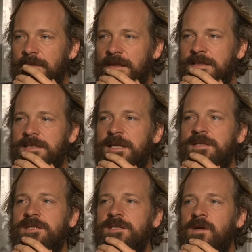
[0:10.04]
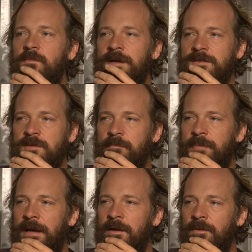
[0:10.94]
It says so much
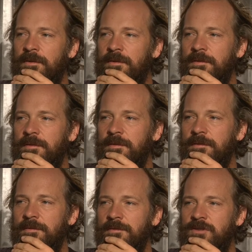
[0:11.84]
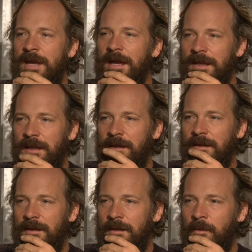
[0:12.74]
about
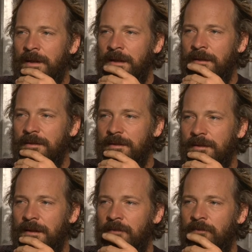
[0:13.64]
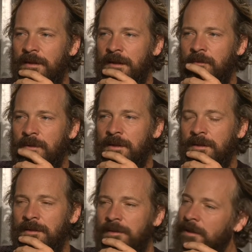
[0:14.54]
Jackie in a way that I feel like we're
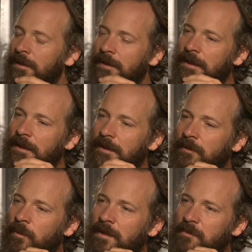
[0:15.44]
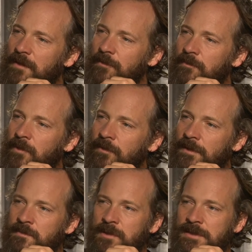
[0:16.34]
gonna. The way the movie
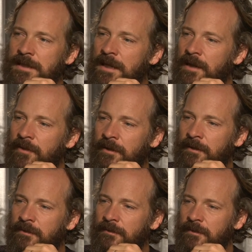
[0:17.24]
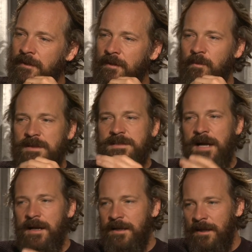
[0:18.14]
is put together, with
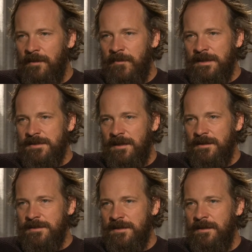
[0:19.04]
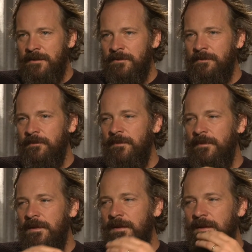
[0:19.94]
doc elements also,
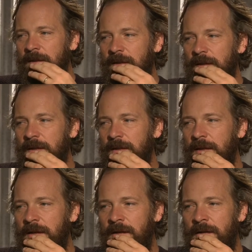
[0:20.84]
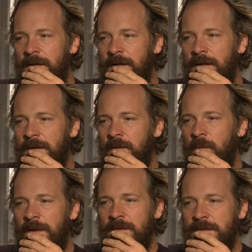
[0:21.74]
and her, and the
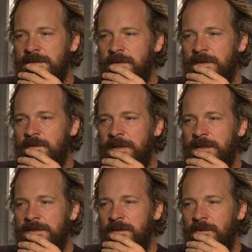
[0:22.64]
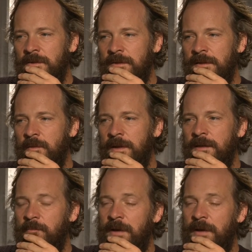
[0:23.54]
way that the story is being told, and the way that